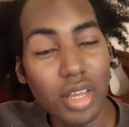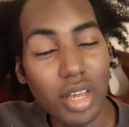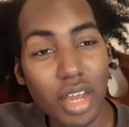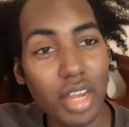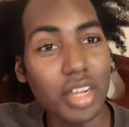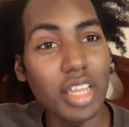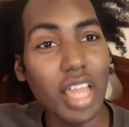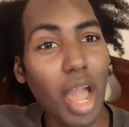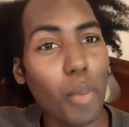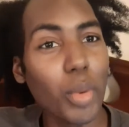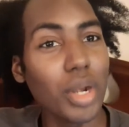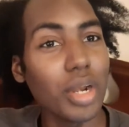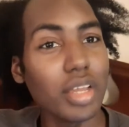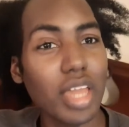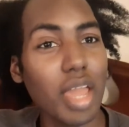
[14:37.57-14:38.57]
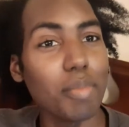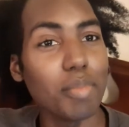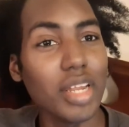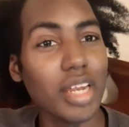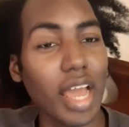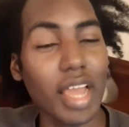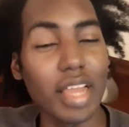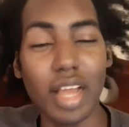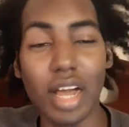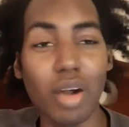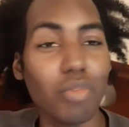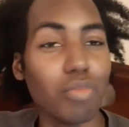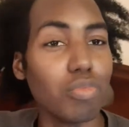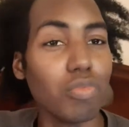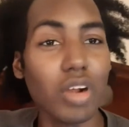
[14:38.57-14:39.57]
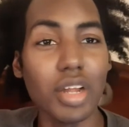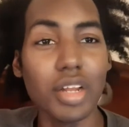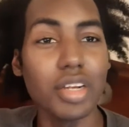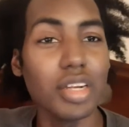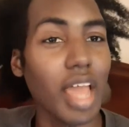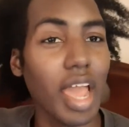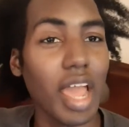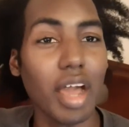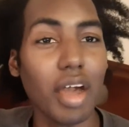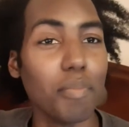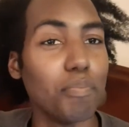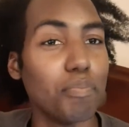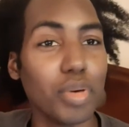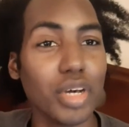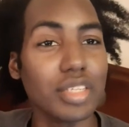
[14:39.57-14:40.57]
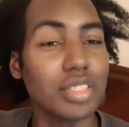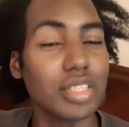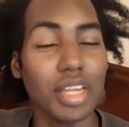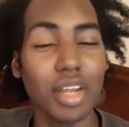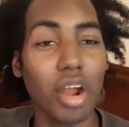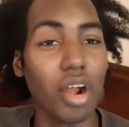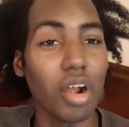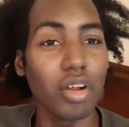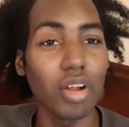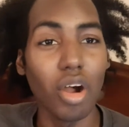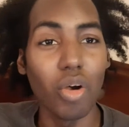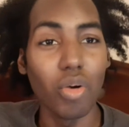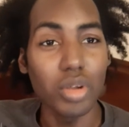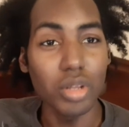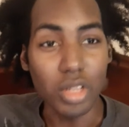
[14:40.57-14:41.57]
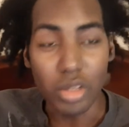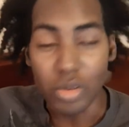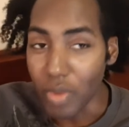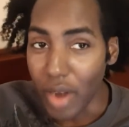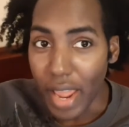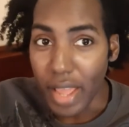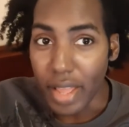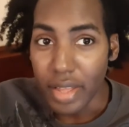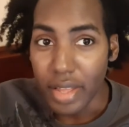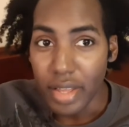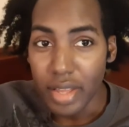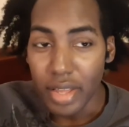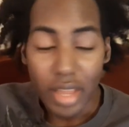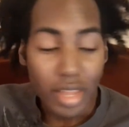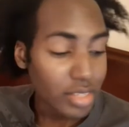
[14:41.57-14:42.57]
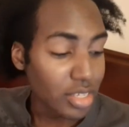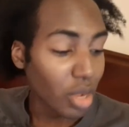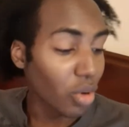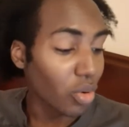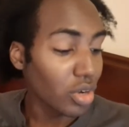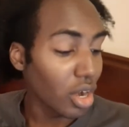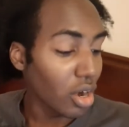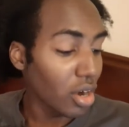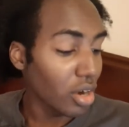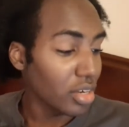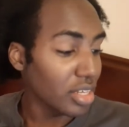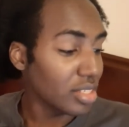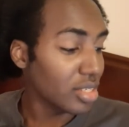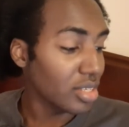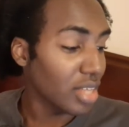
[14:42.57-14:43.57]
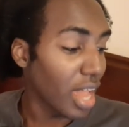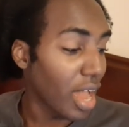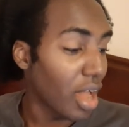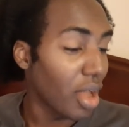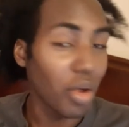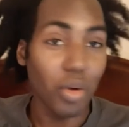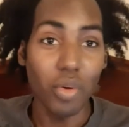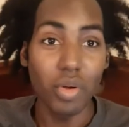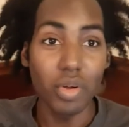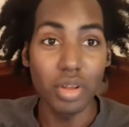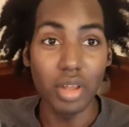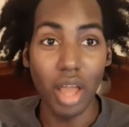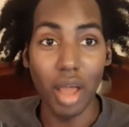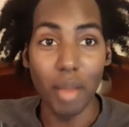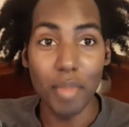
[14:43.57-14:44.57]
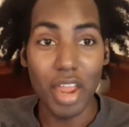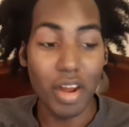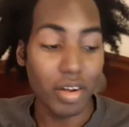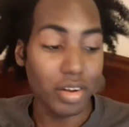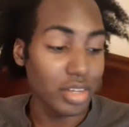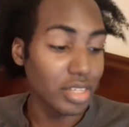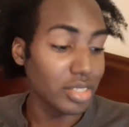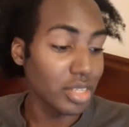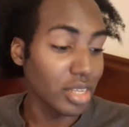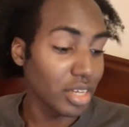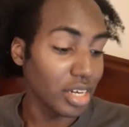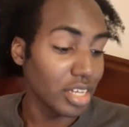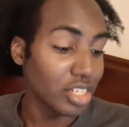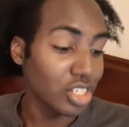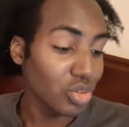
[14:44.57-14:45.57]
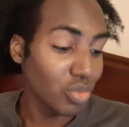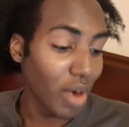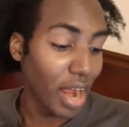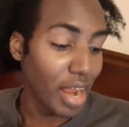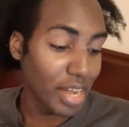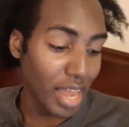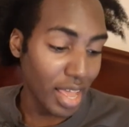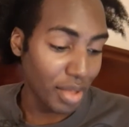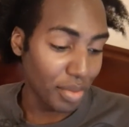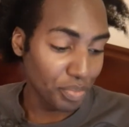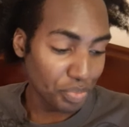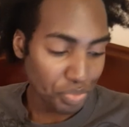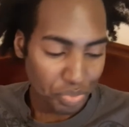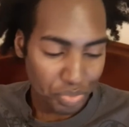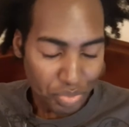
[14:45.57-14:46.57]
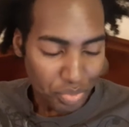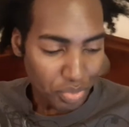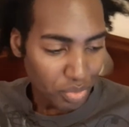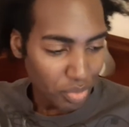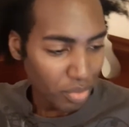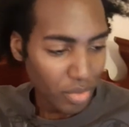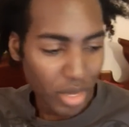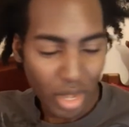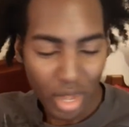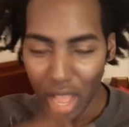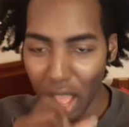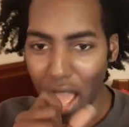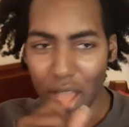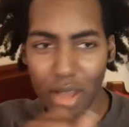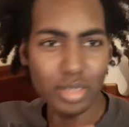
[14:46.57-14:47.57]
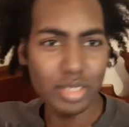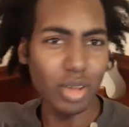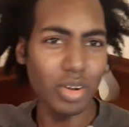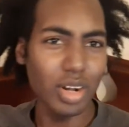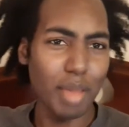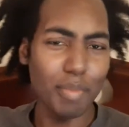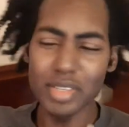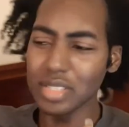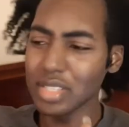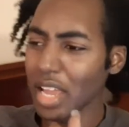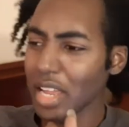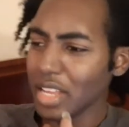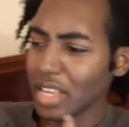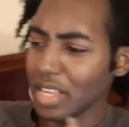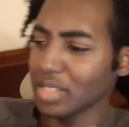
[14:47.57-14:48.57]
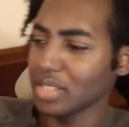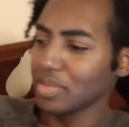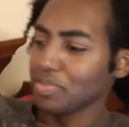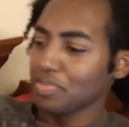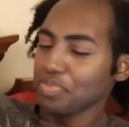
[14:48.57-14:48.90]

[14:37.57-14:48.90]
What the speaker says: Honey, y'all would look at me like a run-down, busted, darn-gone hood rat. So, girl, this is how America is looking at you right now. Also, let me say this.